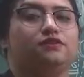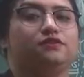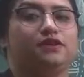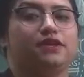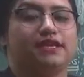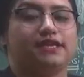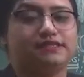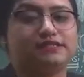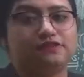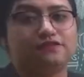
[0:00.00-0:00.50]
the
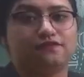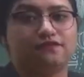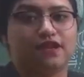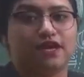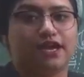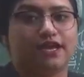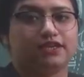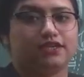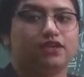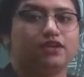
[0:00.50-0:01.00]
easy
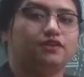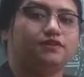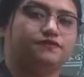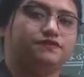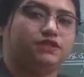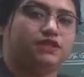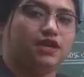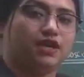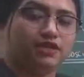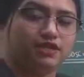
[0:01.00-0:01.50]
flying
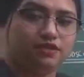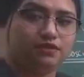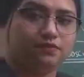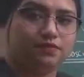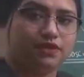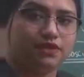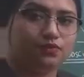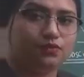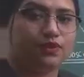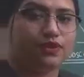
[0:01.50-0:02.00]
of the
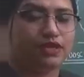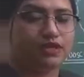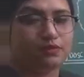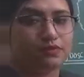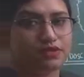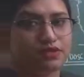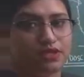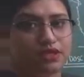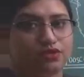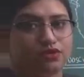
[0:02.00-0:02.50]
honeybee whenever
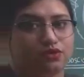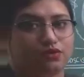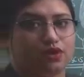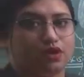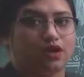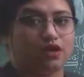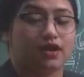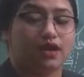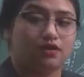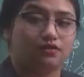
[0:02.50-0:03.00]
they go
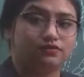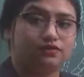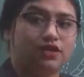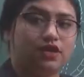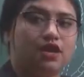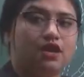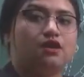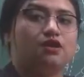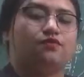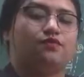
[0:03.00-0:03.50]

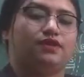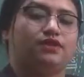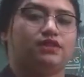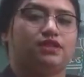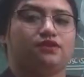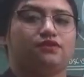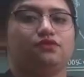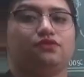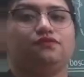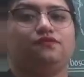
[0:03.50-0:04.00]
around, when
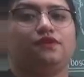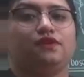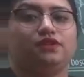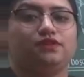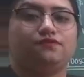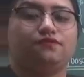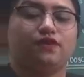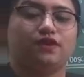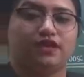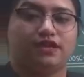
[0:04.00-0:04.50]
they go for
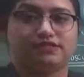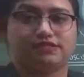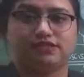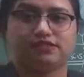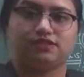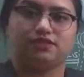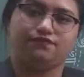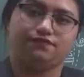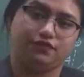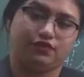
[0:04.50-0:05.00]
the
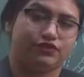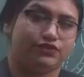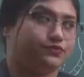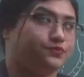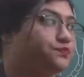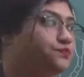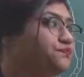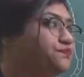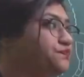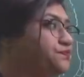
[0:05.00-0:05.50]
foraging the
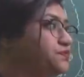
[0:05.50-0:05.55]
food.